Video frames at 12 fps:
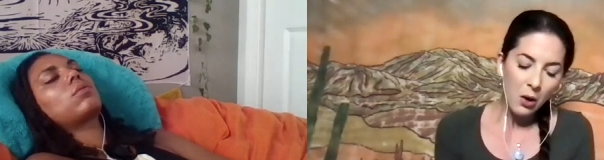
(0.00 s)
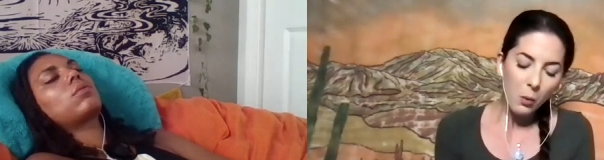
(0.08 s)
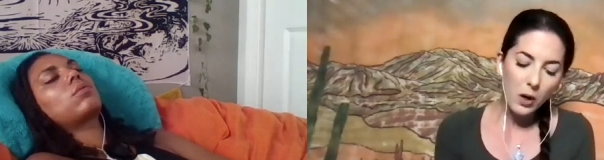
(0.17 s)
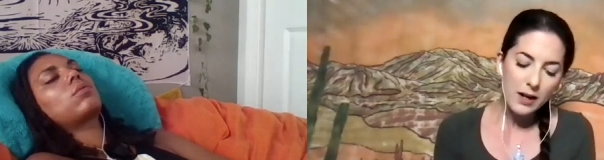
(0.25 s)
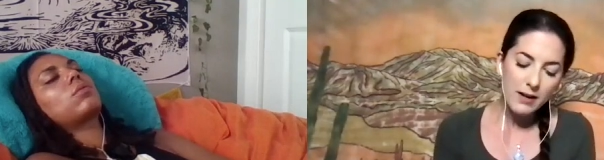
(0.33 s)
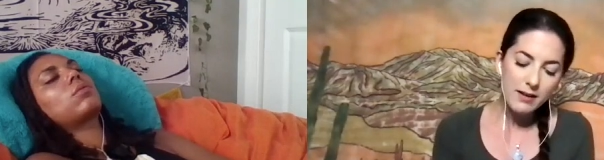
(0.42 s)

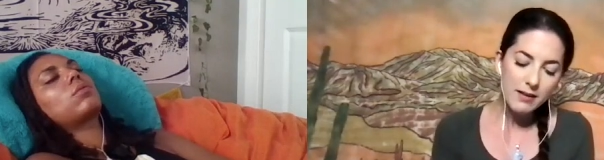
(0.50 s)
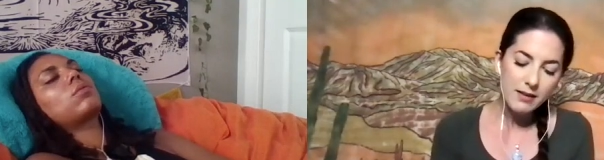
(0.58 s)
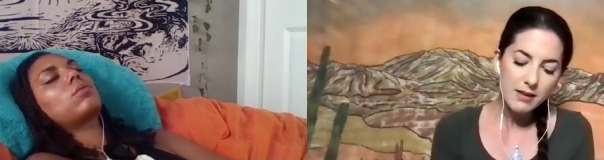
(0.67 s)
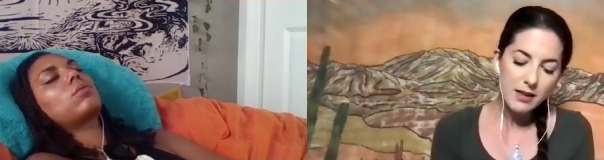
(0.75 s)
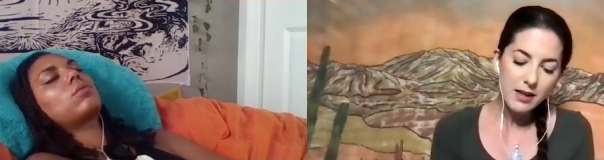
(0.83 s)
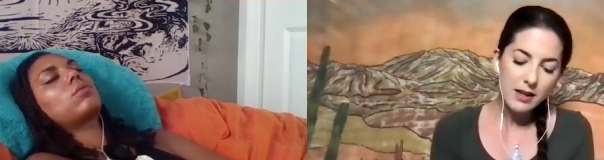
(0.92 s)
Speaker 1: what
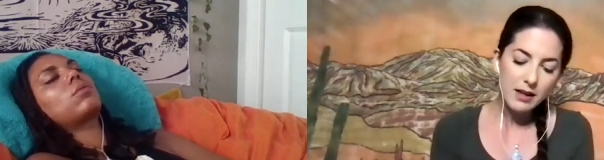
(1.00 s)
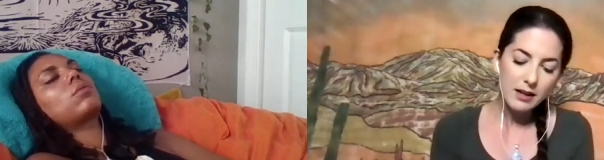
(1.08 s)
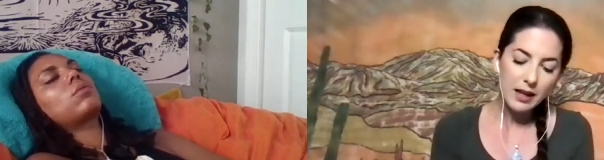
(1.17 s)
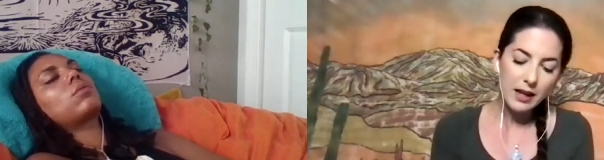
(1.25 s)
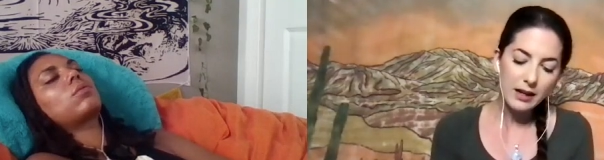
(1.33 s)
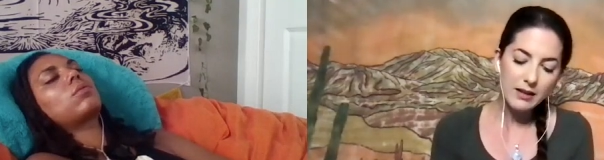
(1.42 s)
does the
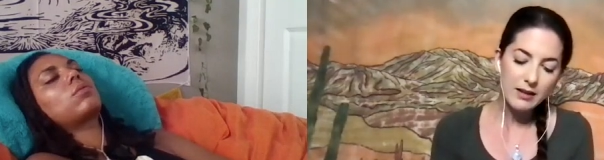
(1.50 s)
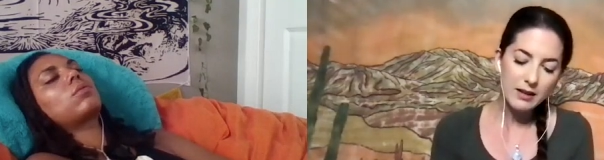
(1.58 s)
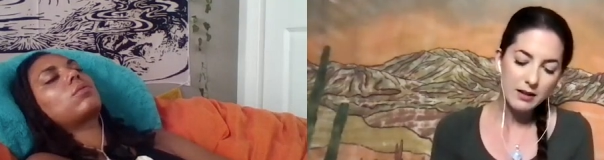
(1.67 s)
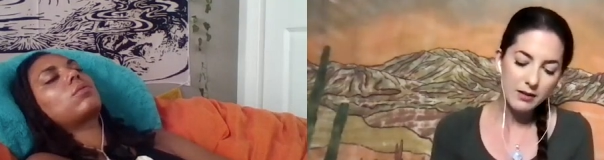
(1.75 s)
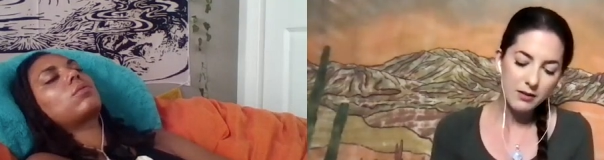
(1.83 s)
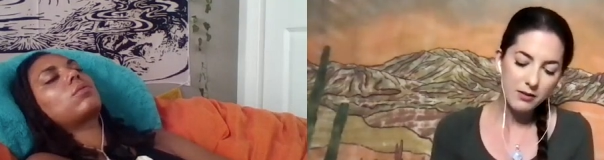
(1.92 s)

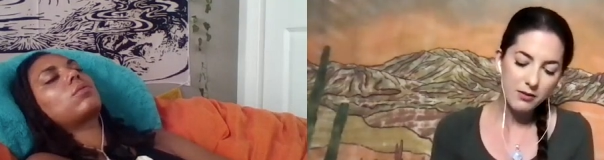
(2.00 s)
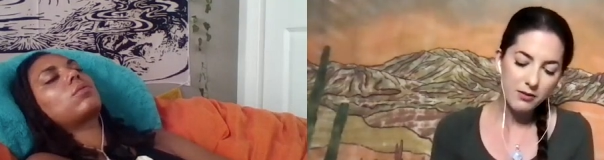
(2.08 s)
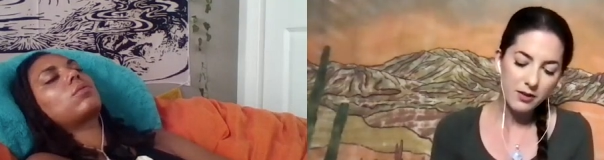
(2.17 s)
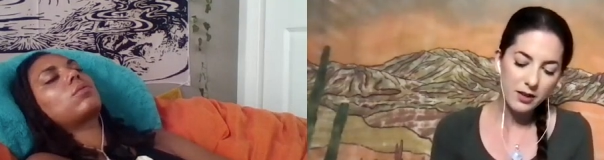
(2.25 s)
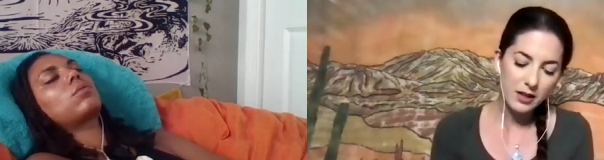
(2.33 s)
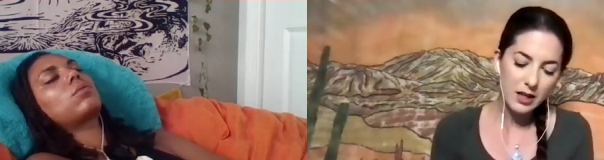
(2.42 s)
collective
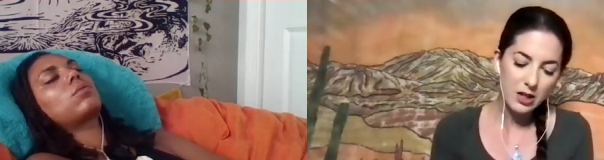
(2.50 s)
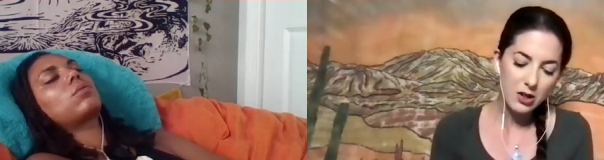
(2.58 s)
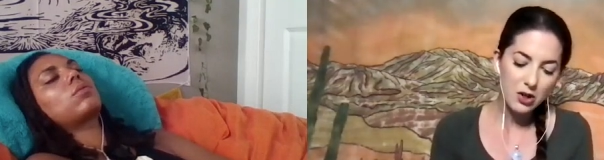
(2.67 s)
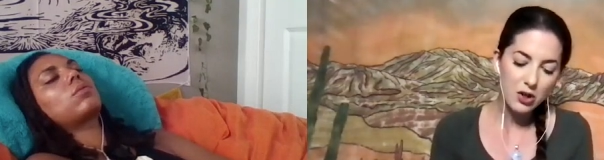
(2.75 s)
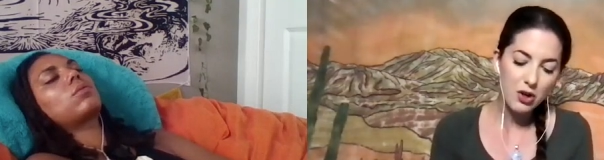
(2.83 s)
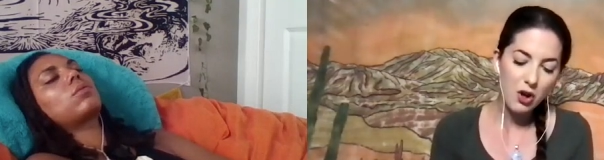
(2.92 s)
need
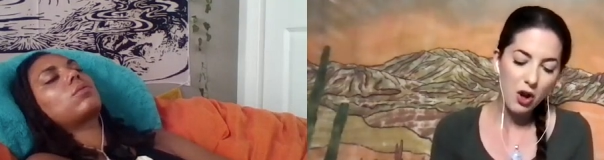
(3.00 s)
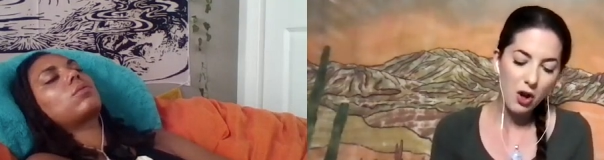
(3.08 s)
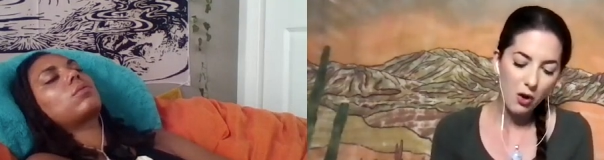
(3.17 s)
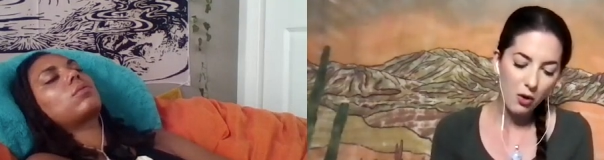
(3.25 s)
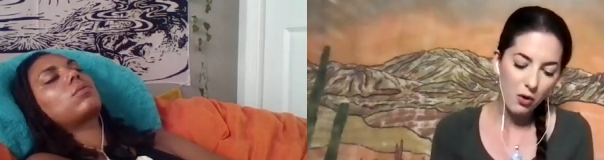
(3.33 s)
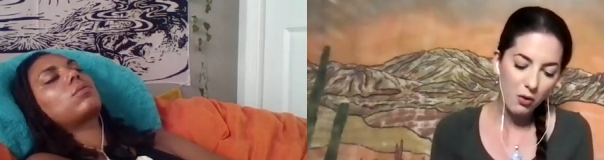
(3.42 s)
to
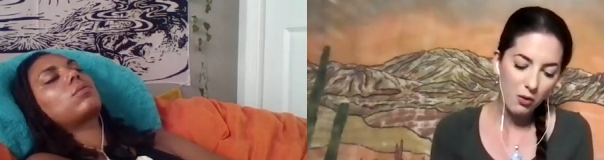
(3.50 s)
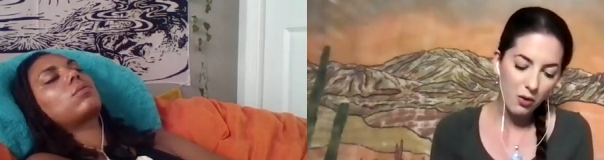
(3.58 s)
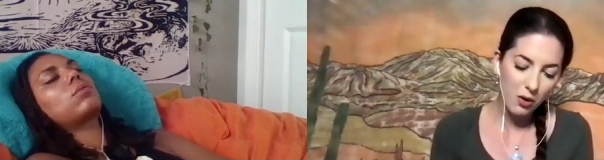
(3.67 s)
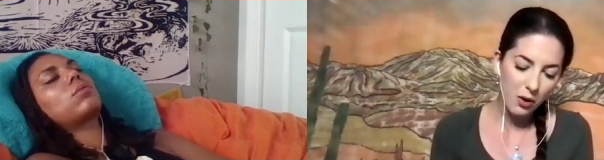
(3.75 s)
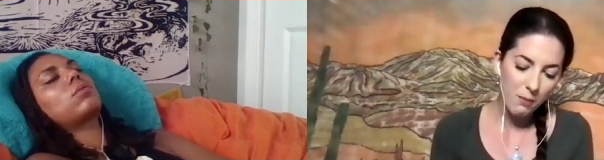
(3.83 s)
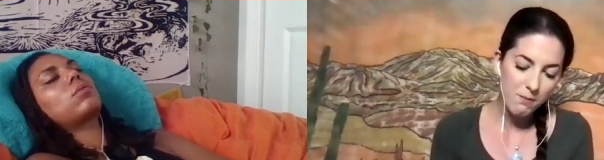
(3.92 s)
know
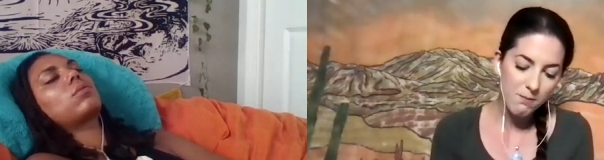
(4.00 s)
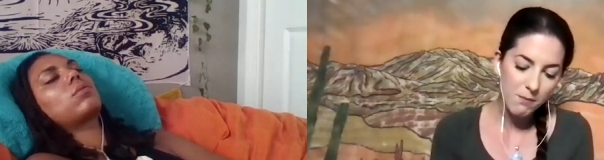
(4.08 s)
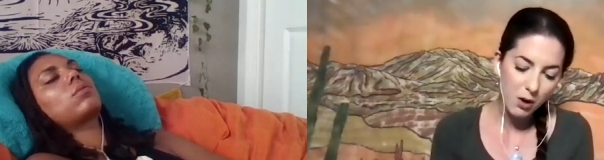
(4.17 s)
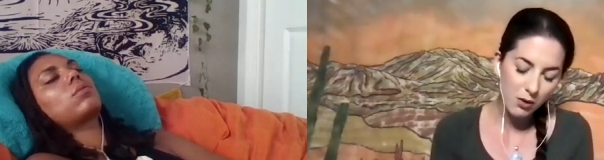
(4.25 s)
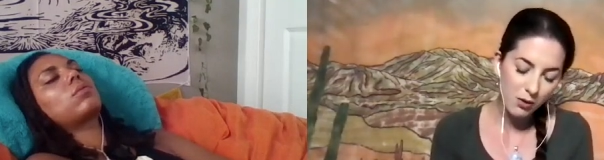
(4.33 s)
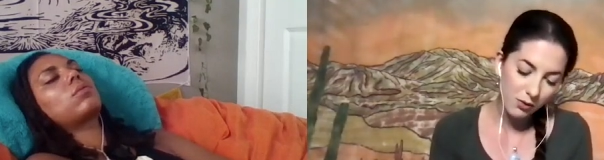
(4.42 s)

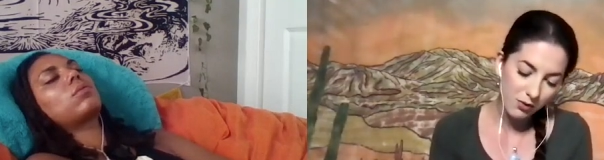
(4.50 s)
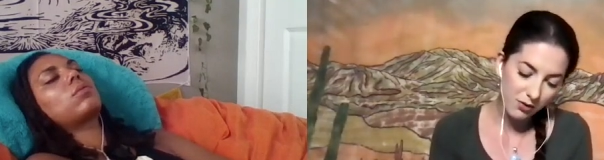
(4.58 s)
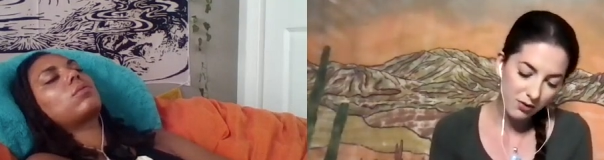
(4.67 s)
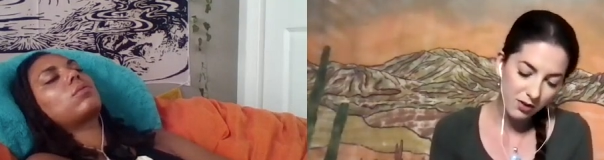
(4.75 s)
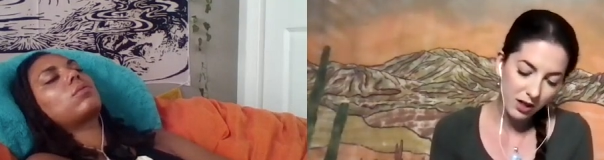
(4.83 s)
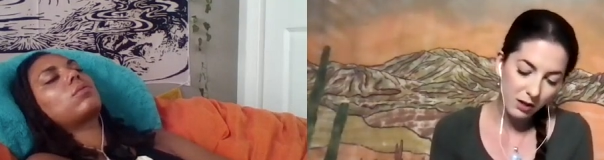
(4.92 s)

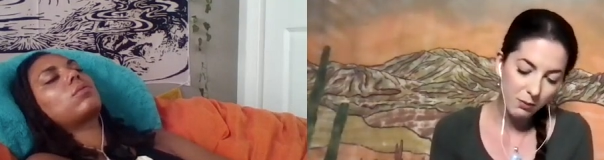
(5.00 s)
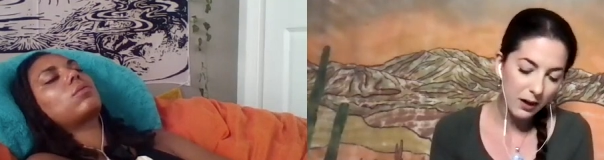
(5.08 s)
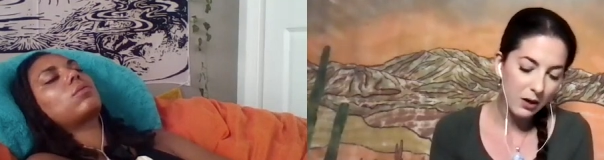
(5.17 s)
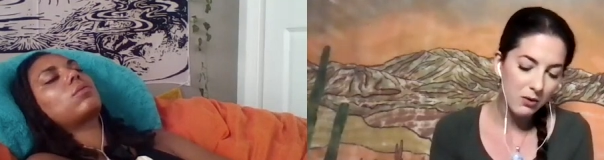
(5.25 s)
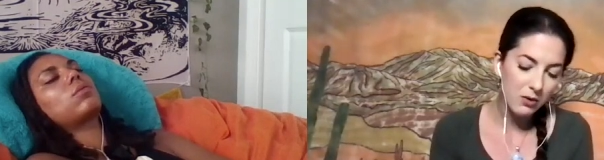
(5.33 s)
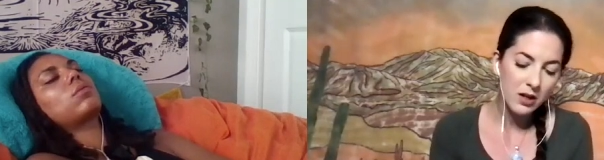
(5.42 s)
most
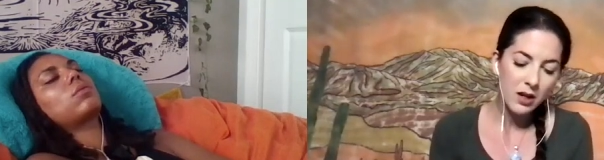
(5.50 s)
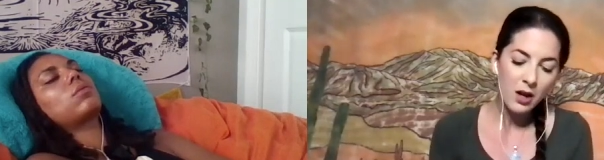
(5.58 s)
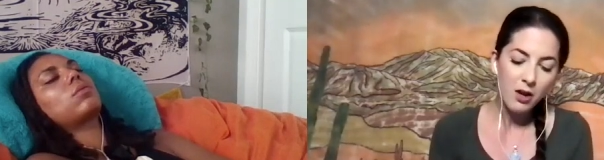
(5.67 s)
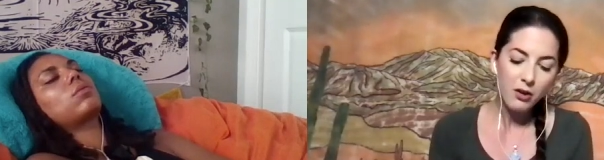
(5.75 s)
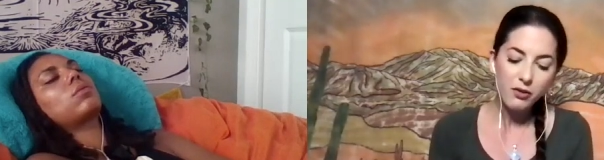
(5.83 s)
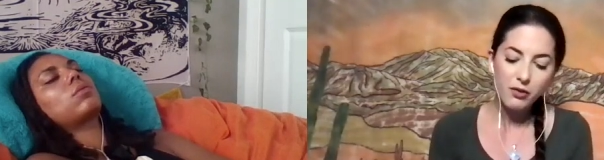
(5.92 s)
about
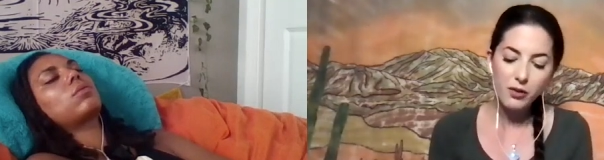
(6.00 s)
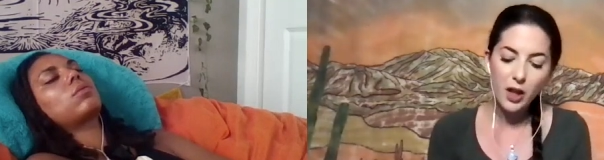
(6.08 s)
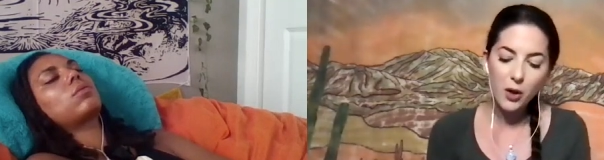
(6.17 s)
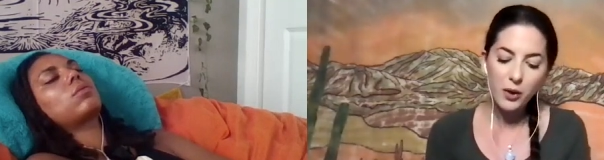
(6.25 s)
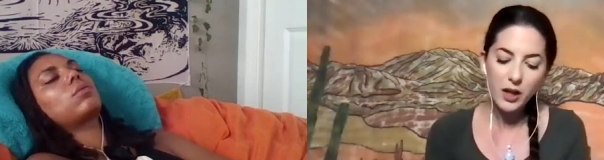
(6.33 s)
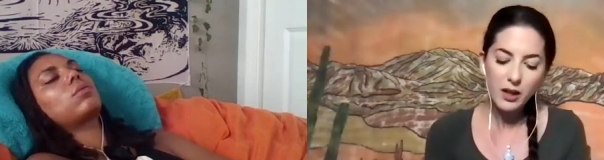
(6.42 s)

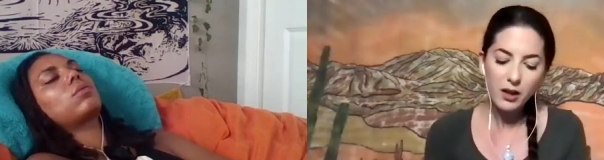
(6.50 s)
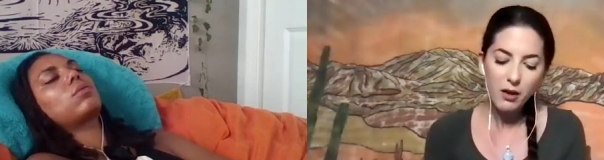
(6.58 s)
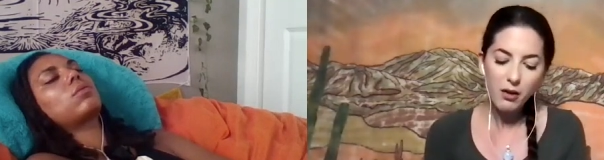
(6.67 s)
flowing